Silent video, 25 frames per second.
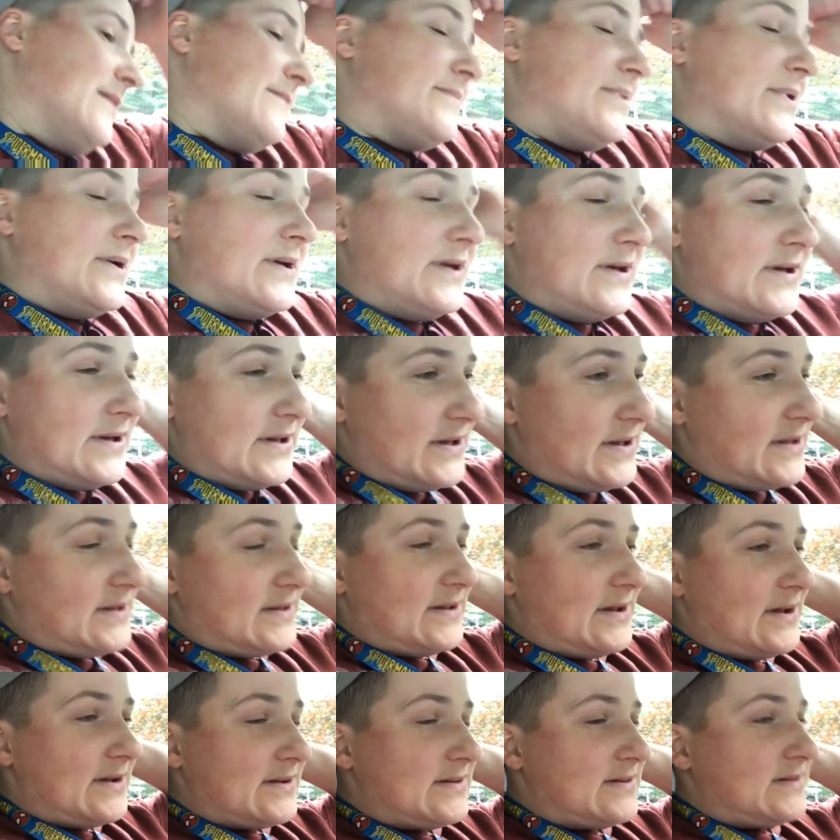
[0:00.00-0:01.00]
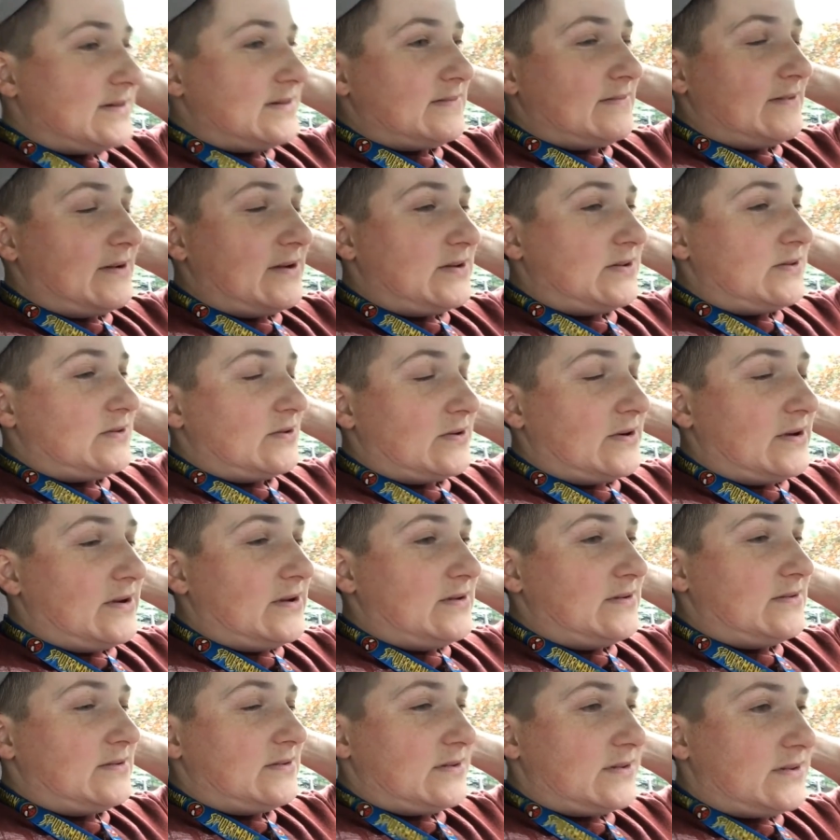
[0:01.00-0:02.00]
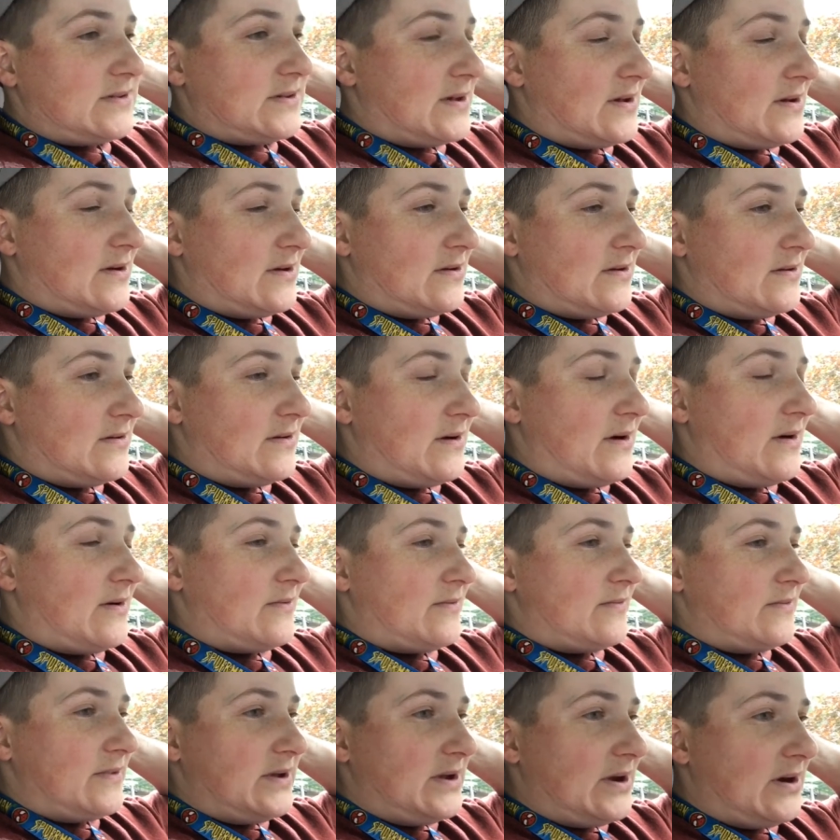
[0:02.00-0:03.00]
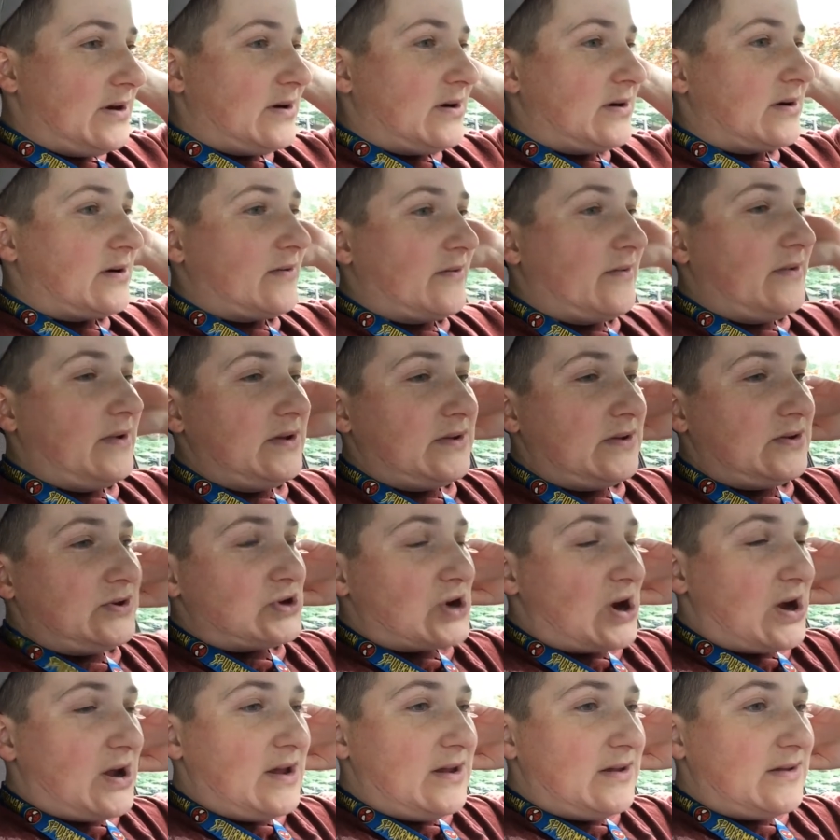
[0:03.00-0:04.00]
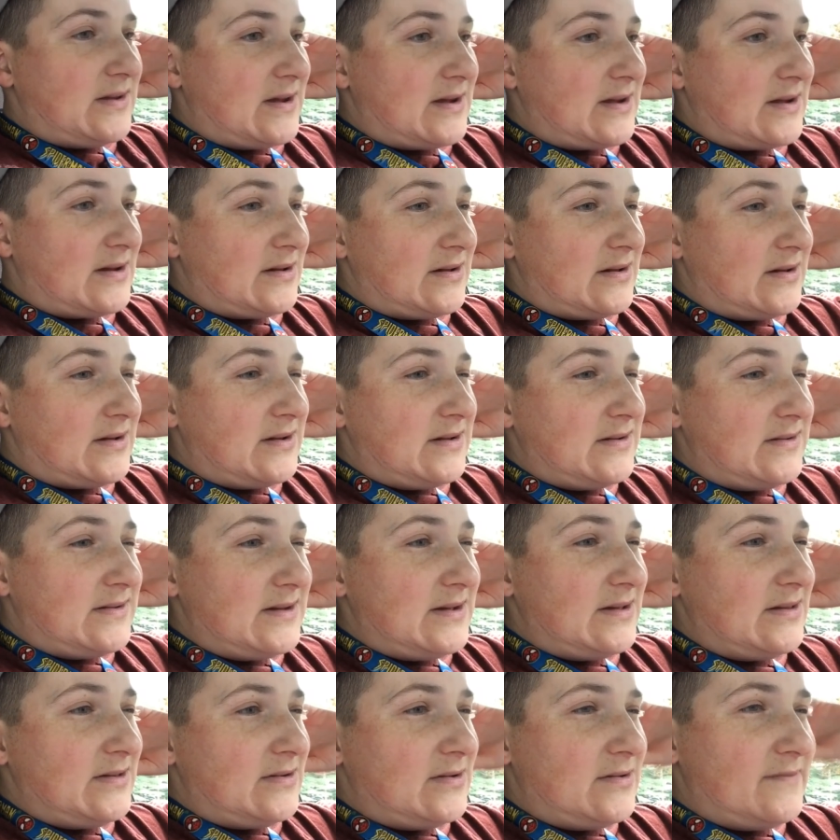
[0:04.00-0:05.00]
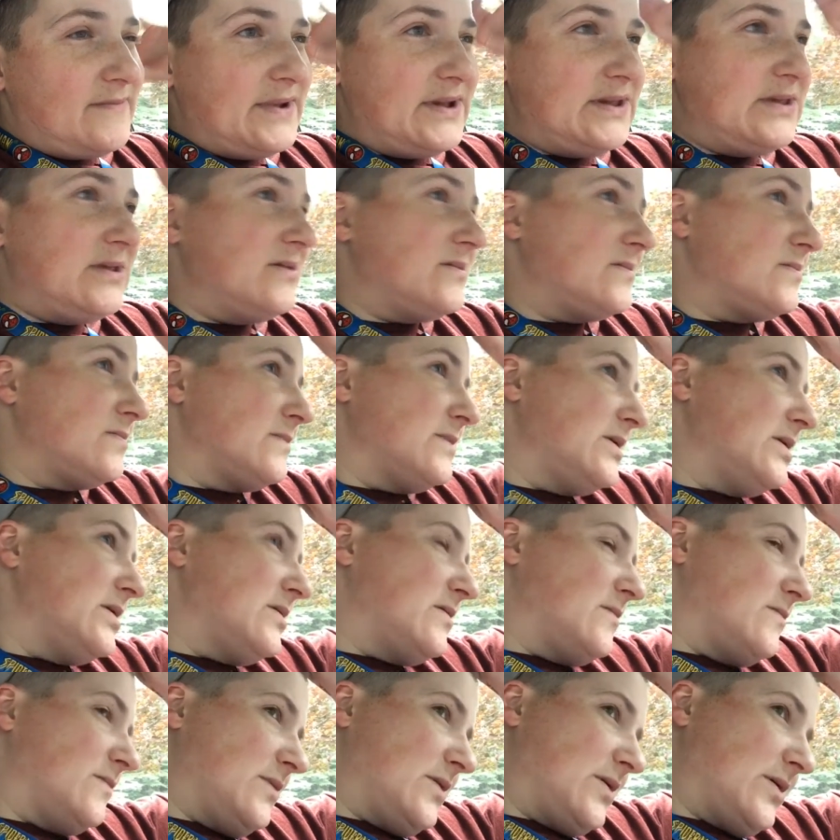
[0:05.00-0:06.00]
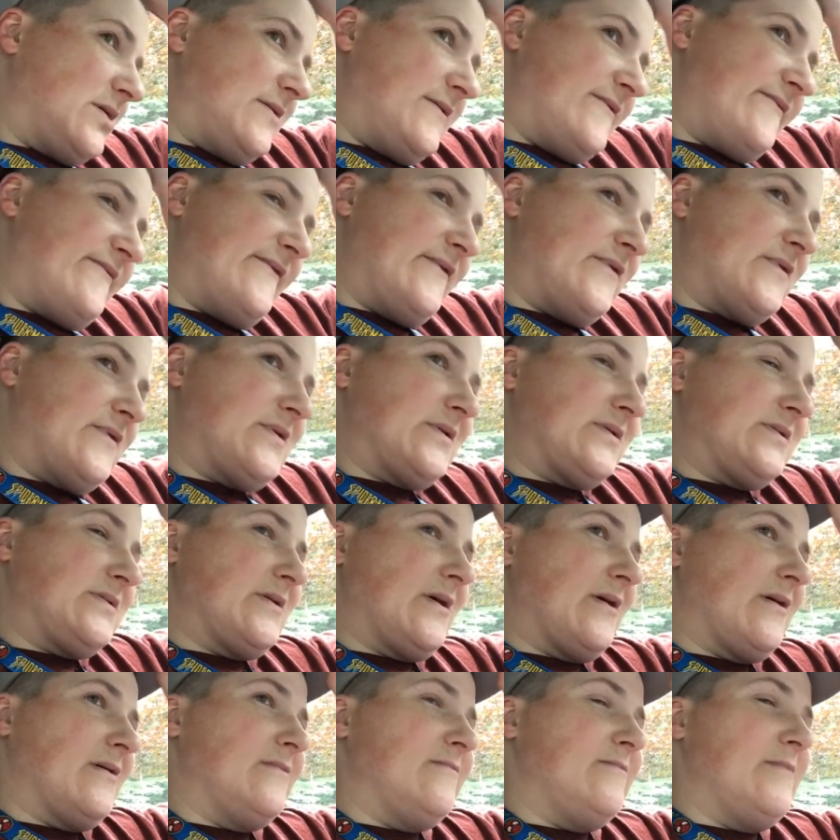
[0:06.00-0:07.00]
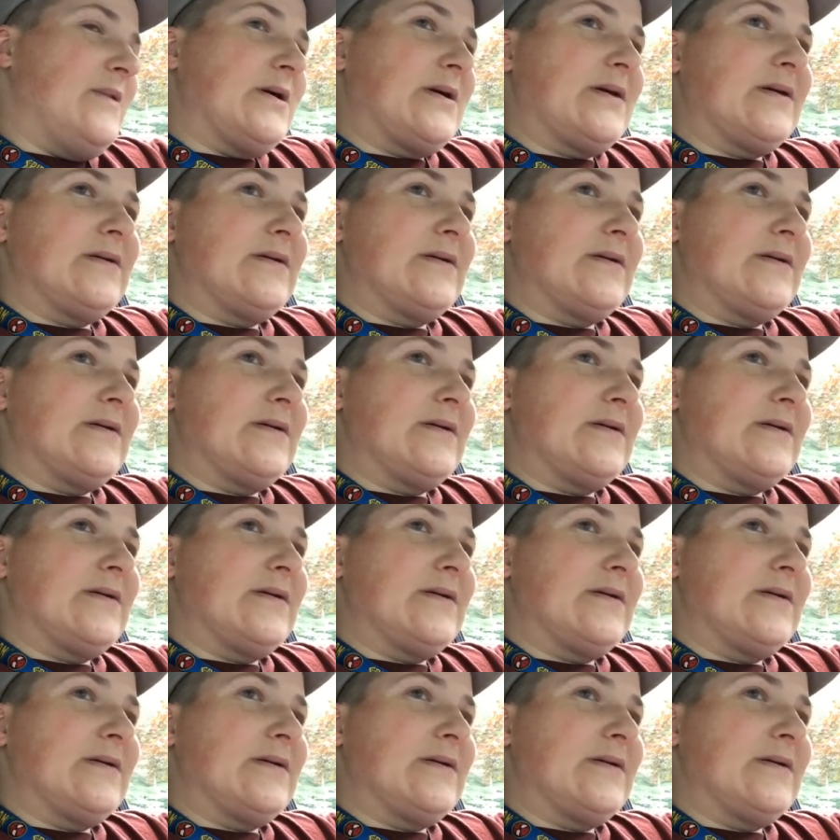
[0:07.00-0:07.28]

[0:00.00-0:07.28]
yep, that's my story. So we are going to try and take it easy a little bit this week. We're going to focus on